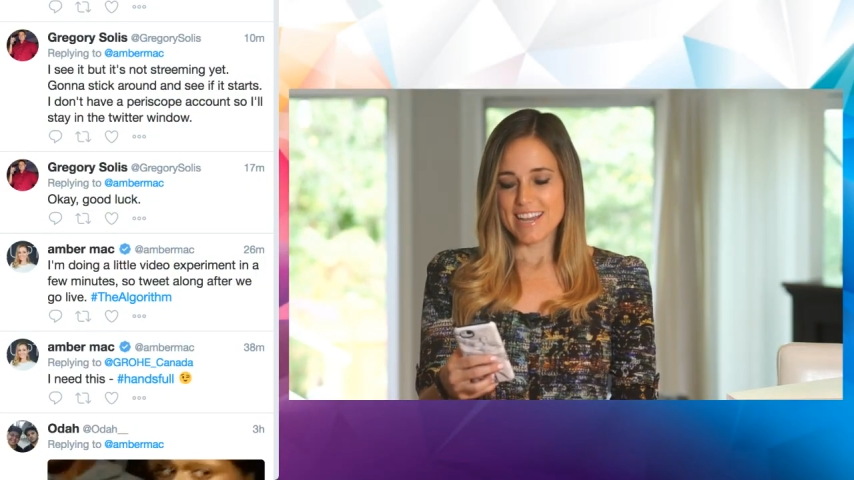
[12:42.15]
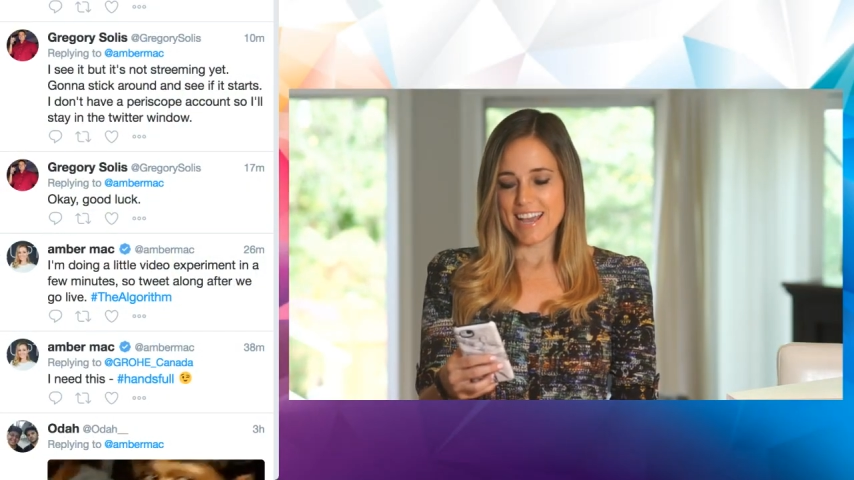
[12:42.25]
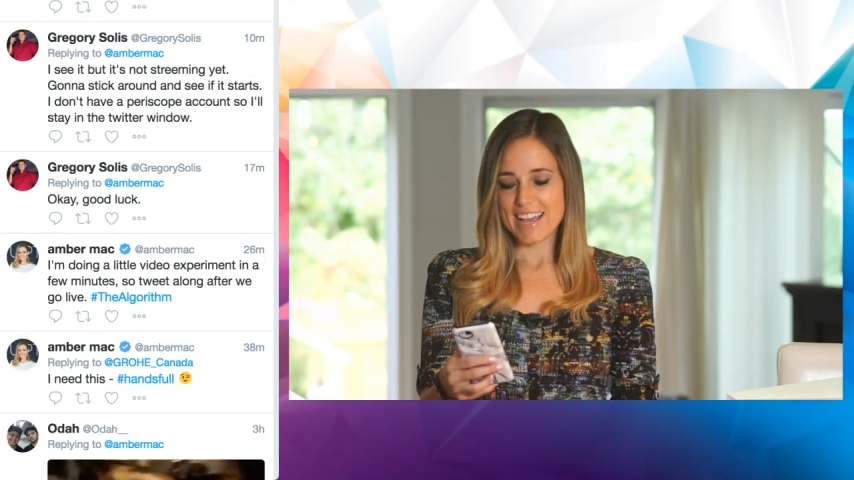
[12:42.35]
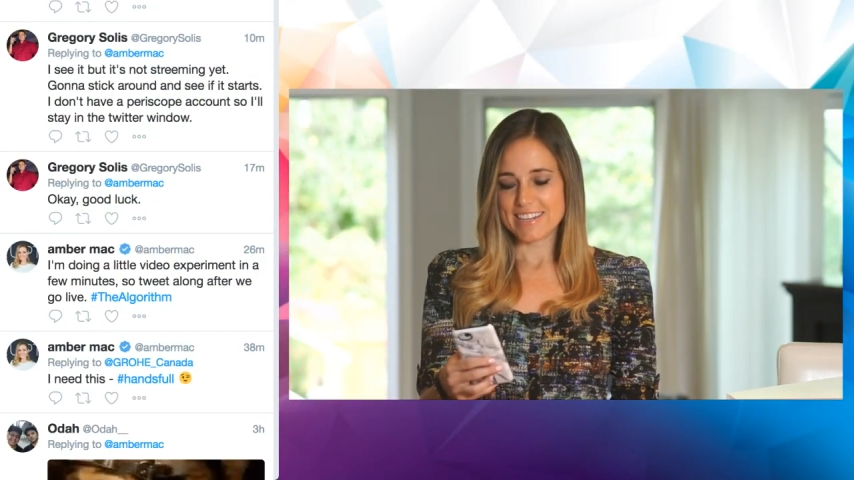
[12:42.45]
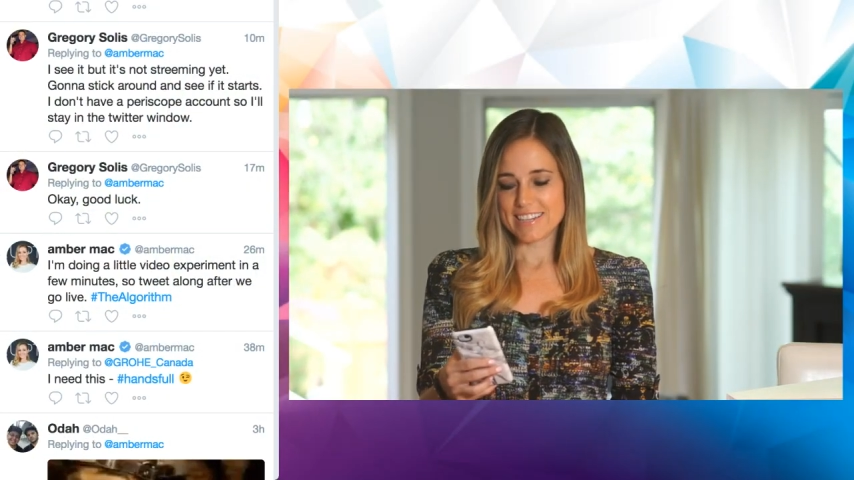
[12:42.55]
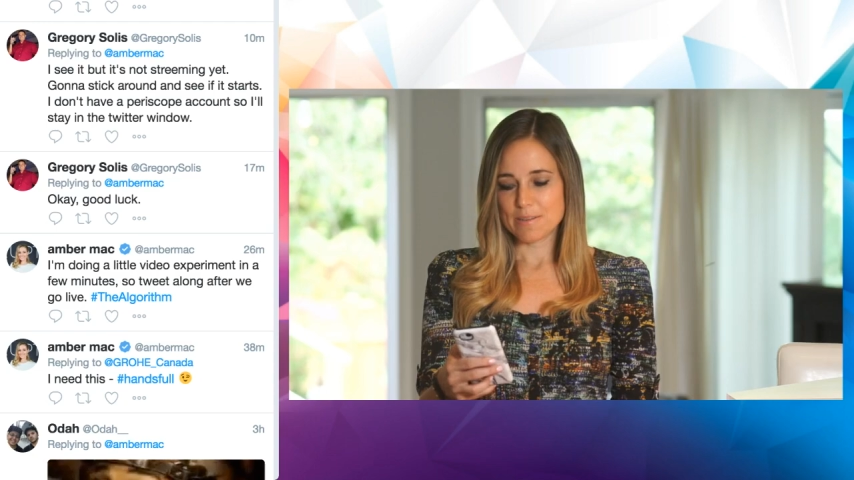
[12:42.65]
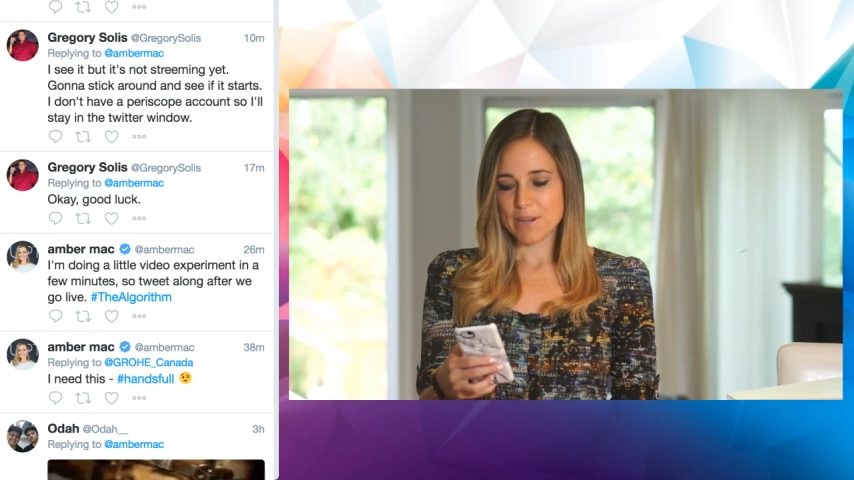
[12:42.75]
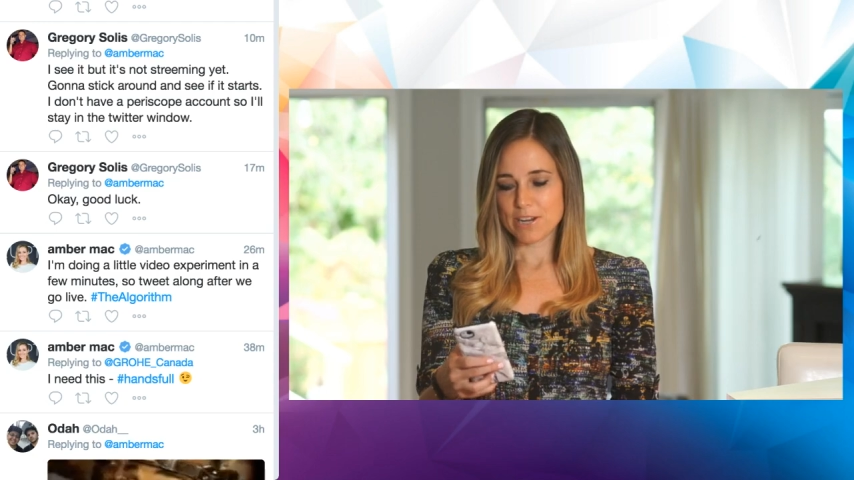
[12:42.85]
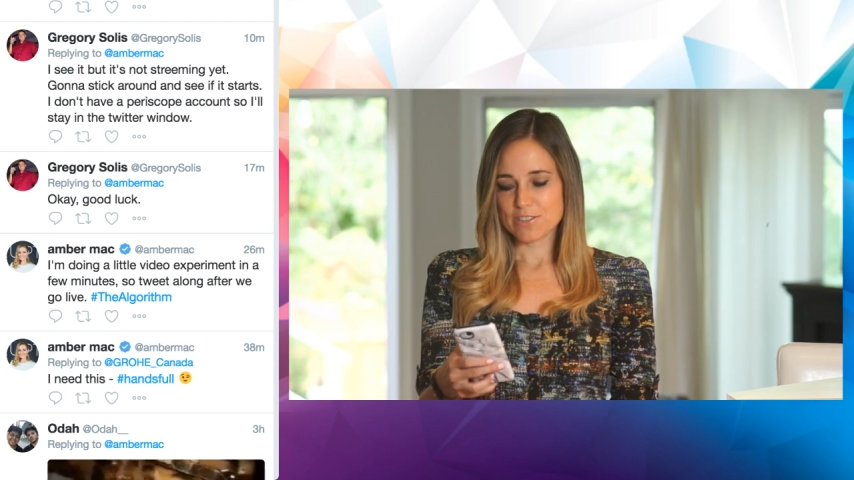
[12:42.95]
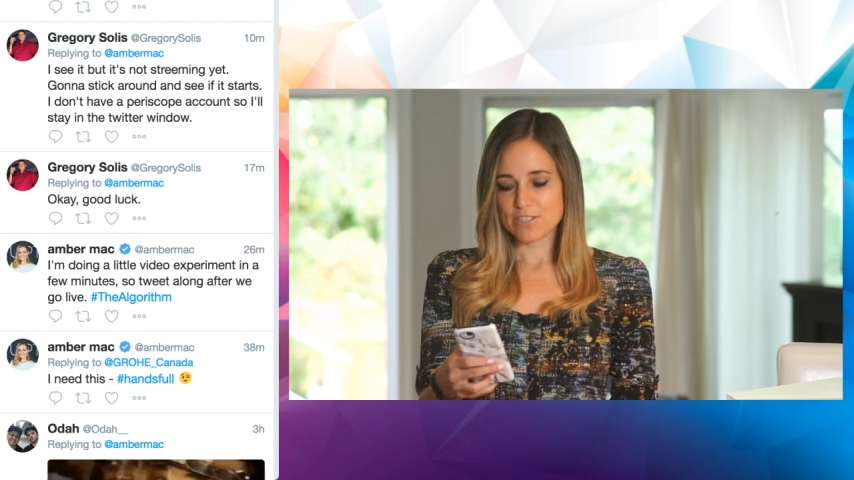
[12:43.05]
and in
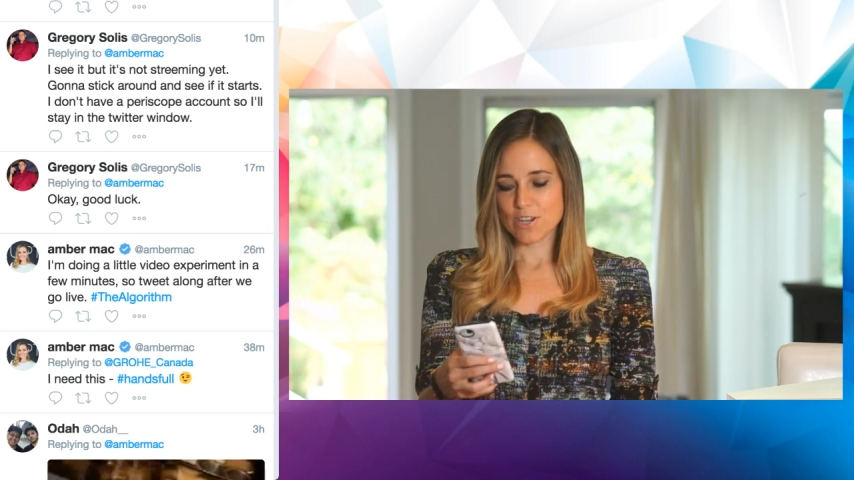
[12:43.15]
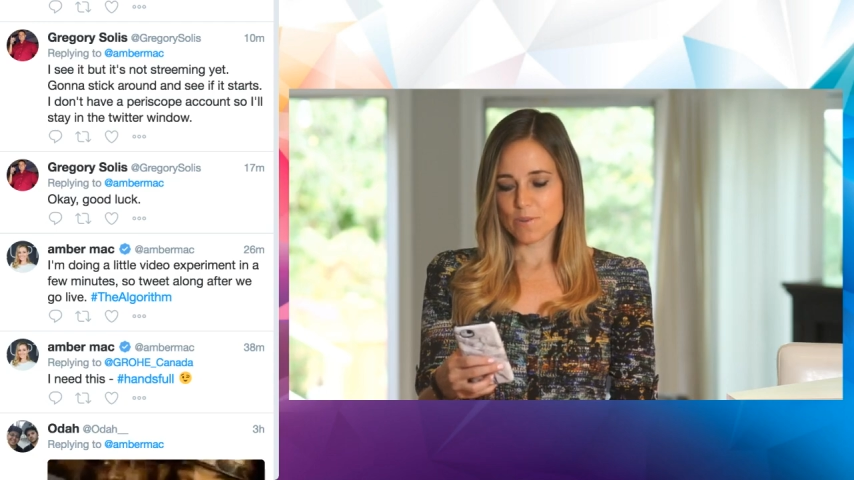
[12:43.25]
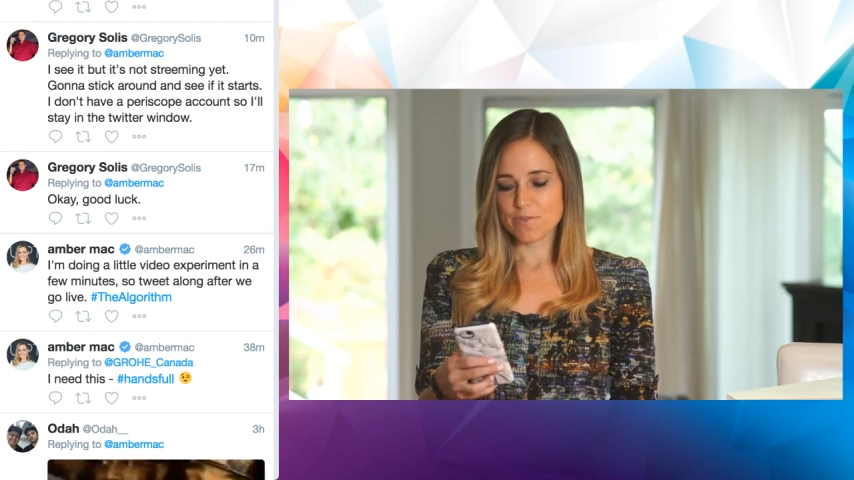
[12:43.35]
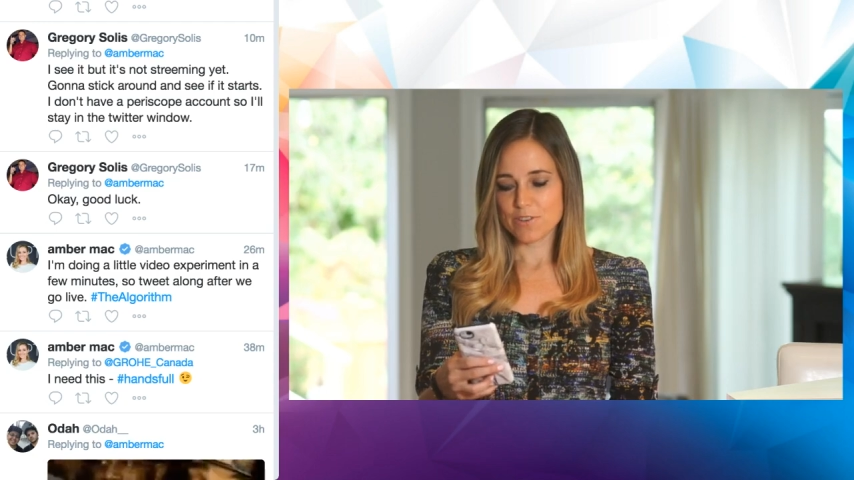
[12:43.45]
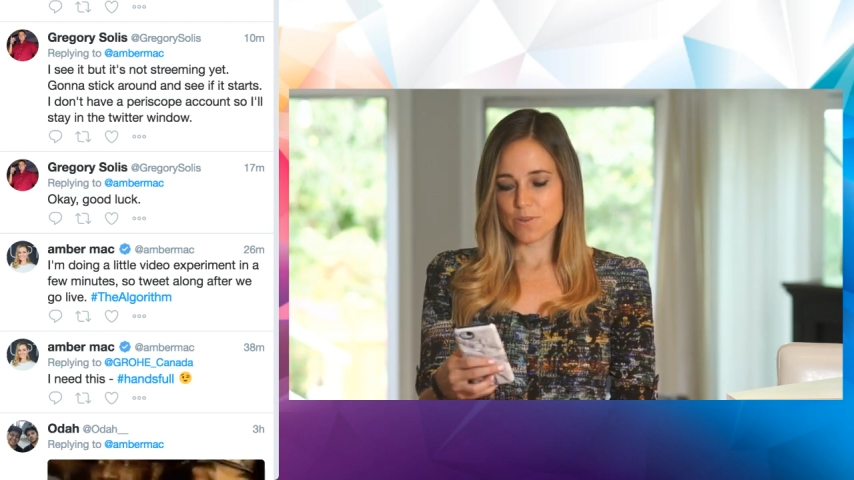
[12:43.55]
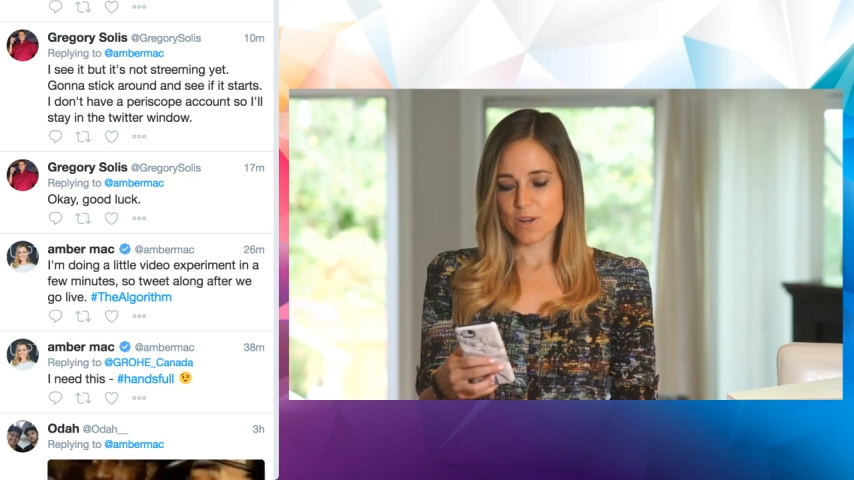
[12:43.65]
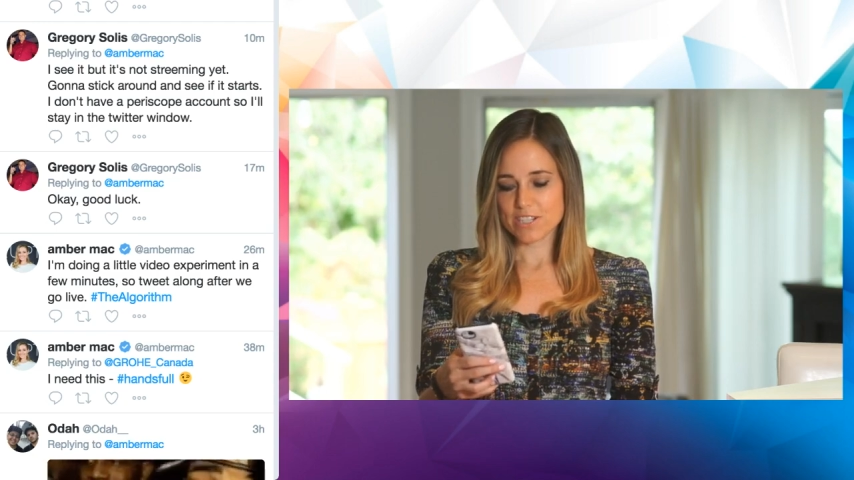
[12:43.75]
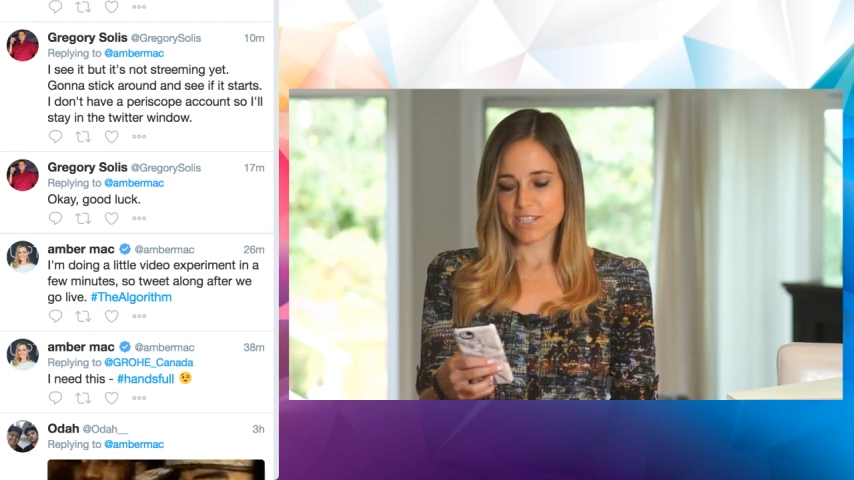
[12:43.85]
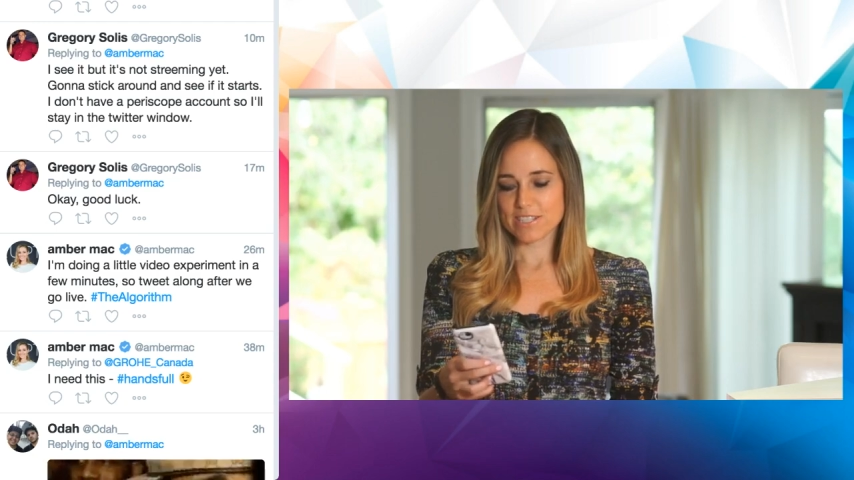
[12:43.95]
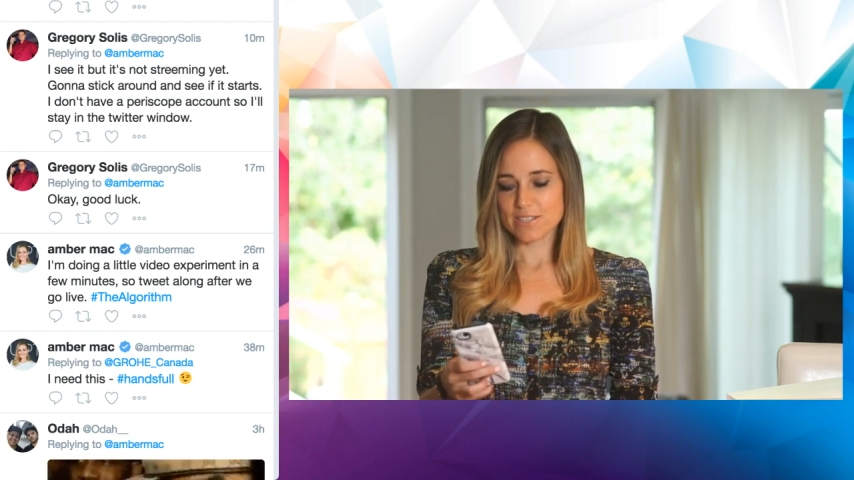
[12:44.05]
Periscope if you're
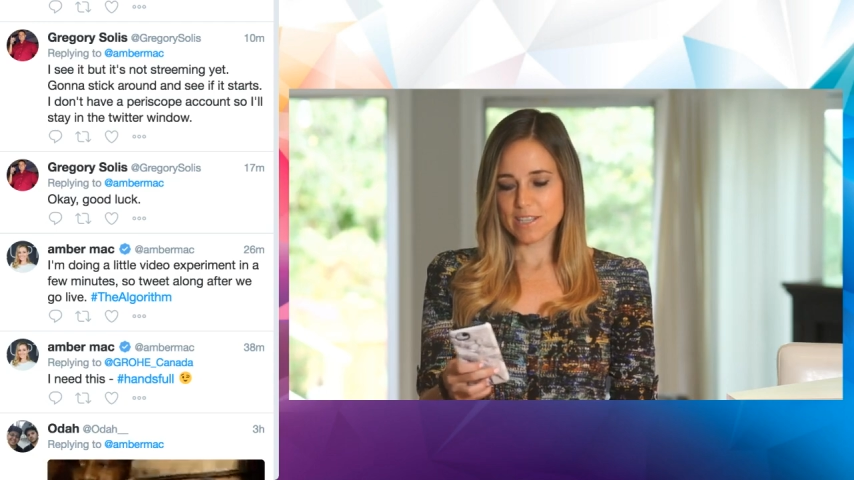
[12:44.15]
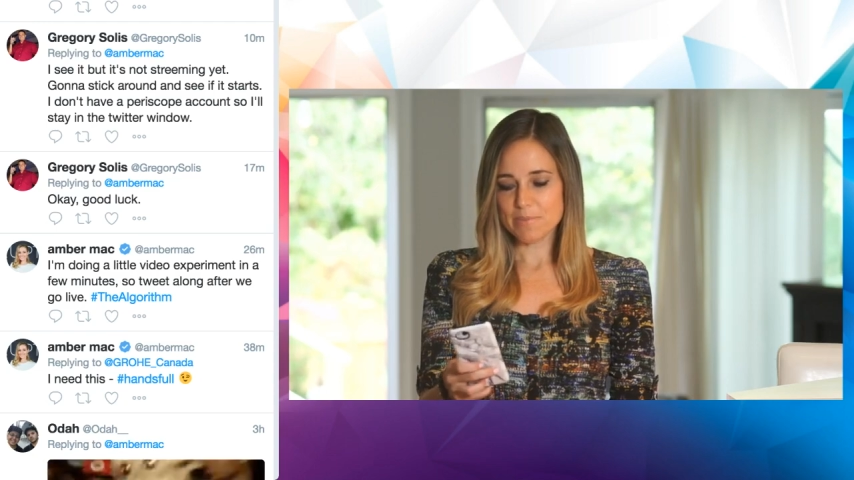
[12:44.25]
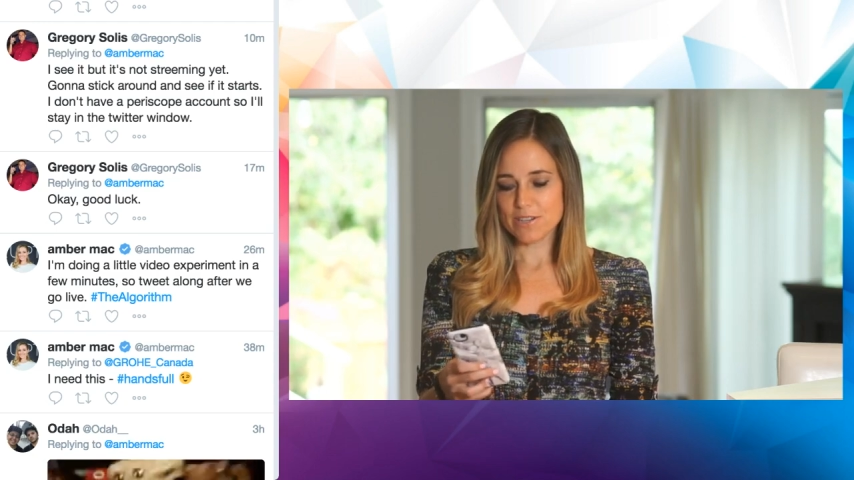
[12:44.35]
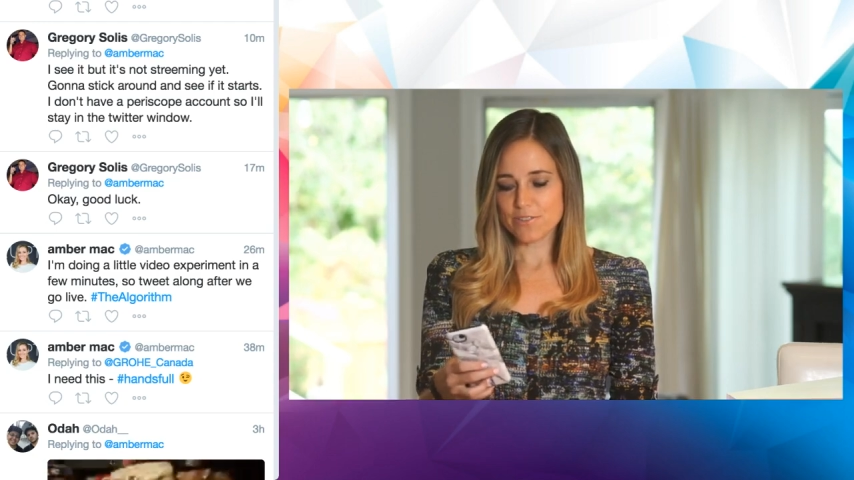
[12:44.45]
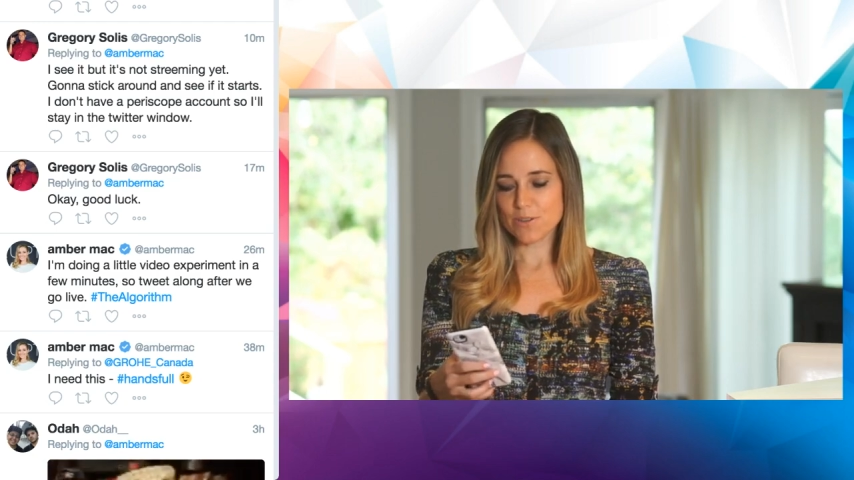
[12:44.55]
watching. So let me know